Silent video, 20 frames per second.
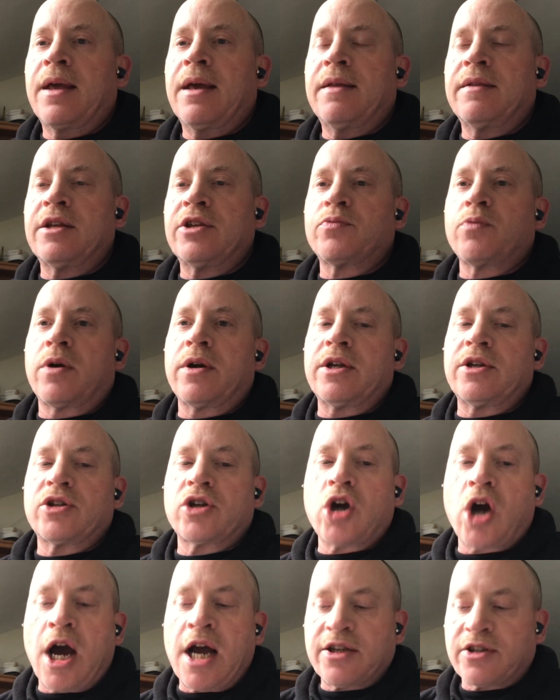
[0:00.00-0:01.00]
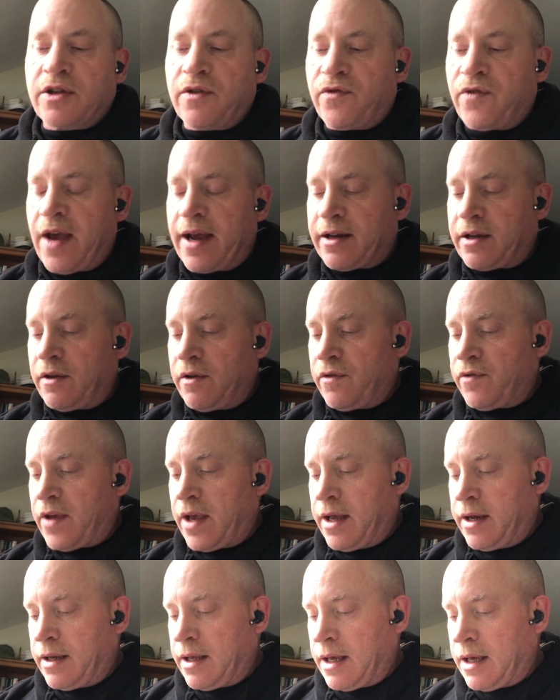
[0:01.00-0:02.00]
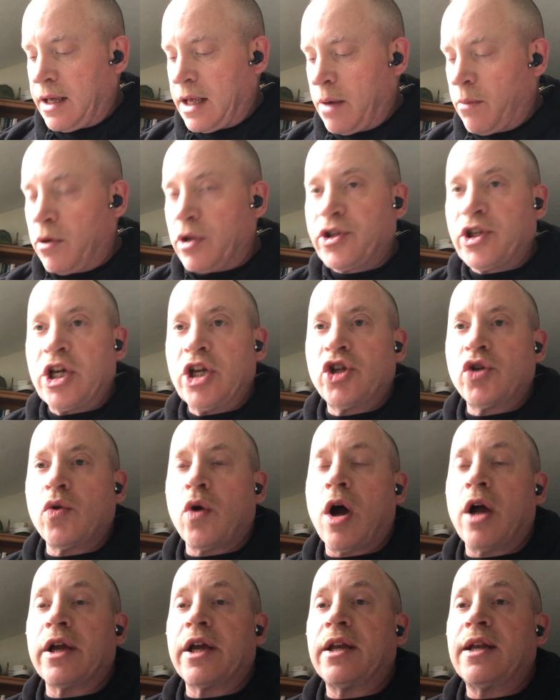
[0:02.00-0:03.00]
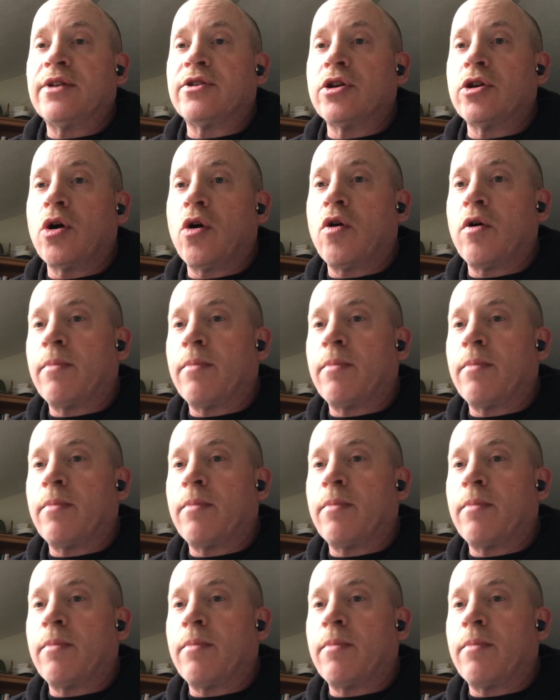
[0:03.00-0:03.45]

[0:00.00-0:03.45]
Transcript: This one is cost effective and uh, it will teach you all you need to know